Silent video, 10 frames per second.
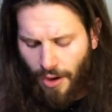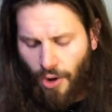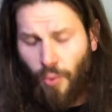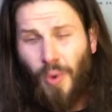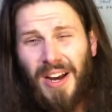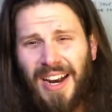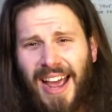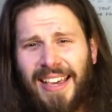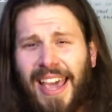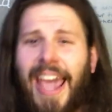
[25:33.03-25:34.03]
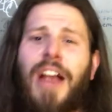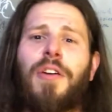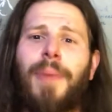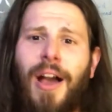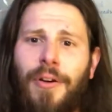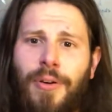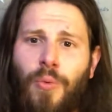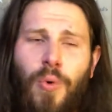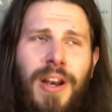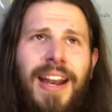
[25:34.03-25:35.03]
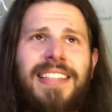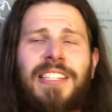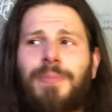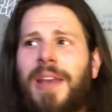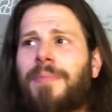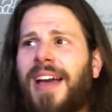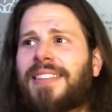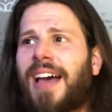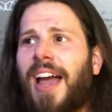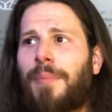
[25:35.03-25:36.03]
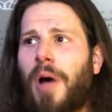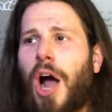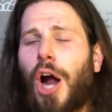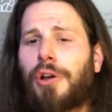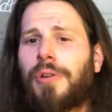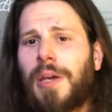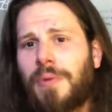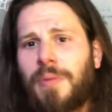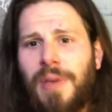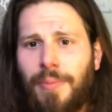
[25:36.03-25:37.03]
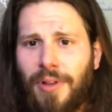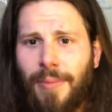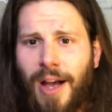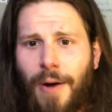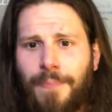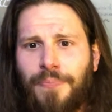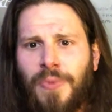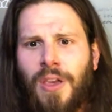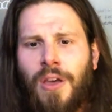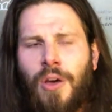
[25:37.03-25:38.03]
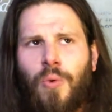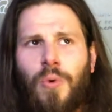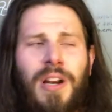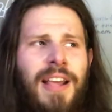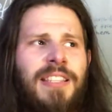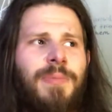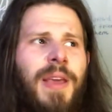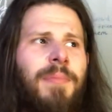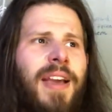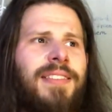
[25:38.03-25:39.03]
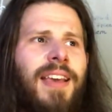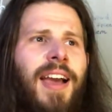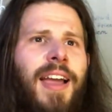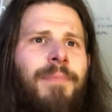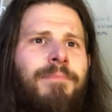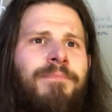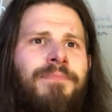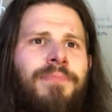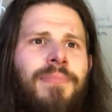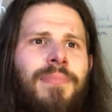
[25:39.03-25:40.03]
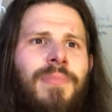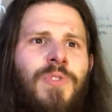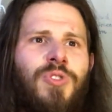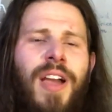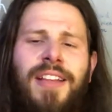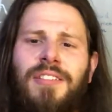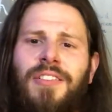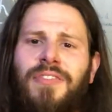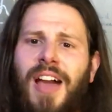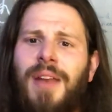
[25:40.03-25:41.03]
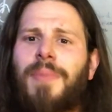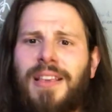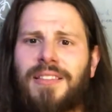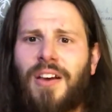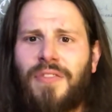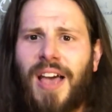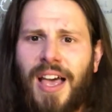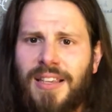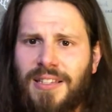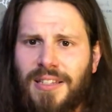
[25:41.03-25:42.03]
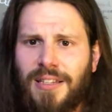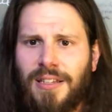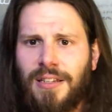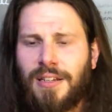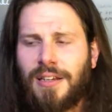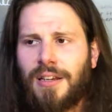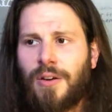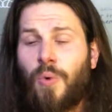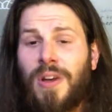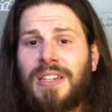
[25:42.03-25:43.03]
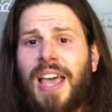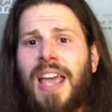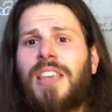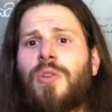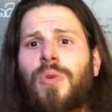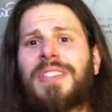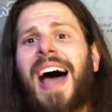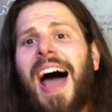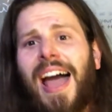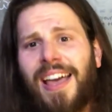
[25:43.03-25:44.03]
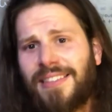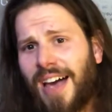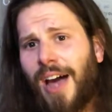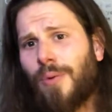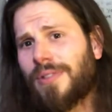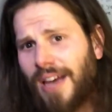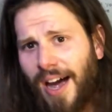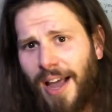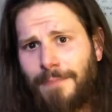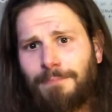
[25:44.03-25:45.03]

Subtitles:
What did I care about? What did I spend my time arguing with people about? What did I spend my time trying to define myself as? One day you will die as I will die.